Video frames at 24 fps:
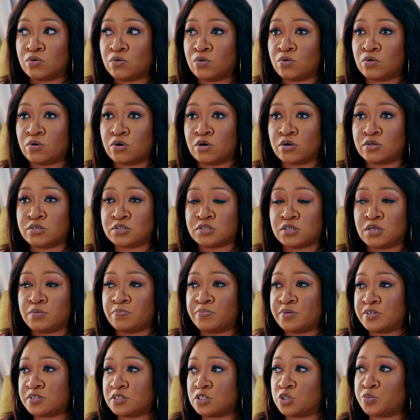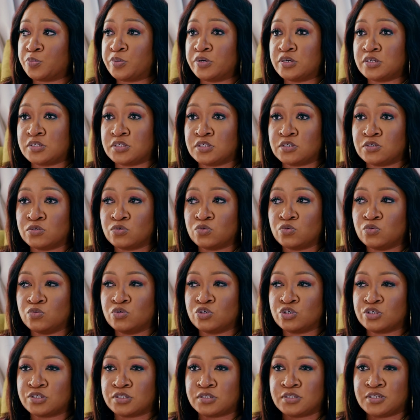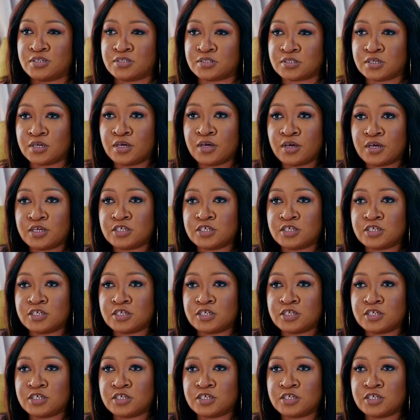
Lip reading: or a business person who just needs